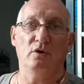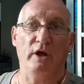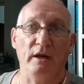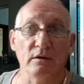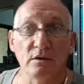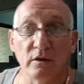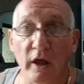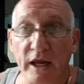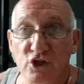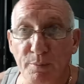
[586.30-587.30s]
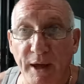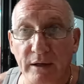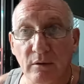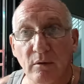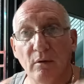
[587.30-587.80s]
like in
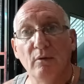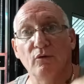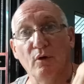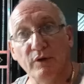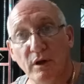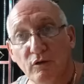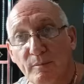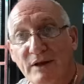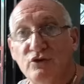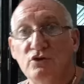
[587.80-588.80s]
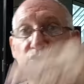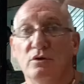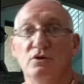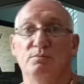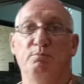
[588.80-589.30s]
Japan, so the mattress
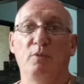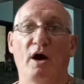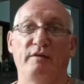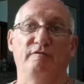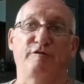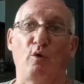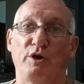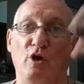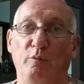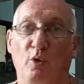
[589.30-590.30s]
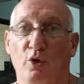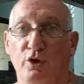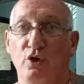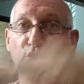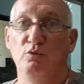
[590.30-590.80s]
is either folded up or
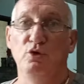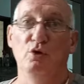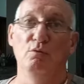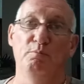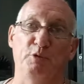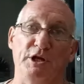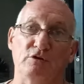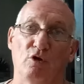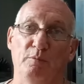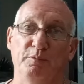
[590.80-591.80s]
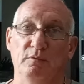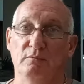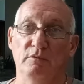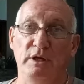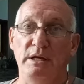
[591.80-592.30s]
you put it
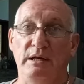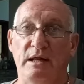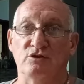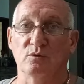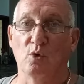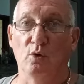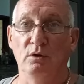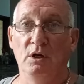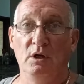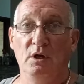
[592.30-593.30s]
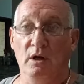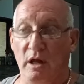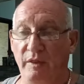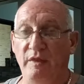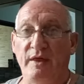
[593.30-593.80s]
up, lean it against the wall,
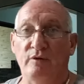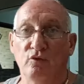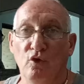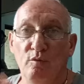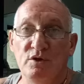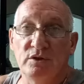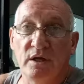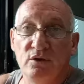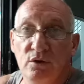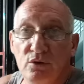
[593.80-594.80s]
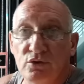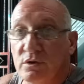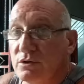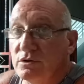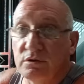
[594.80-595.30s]
and then that room is then used
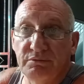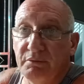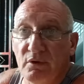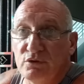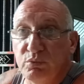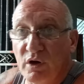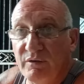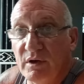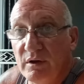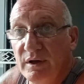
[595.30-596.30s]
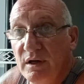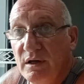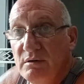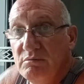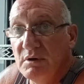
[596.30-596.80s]
as whatever,
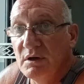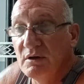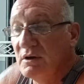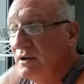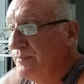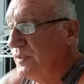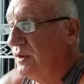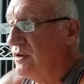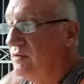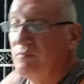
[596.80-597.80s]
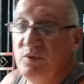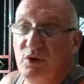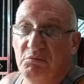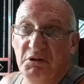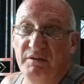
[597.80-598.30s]
the
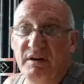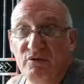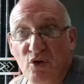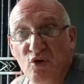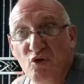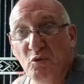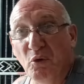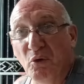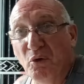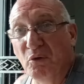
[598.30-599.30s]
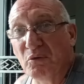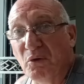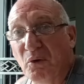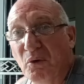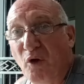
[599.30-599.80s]
living room
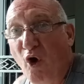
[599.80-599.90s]
or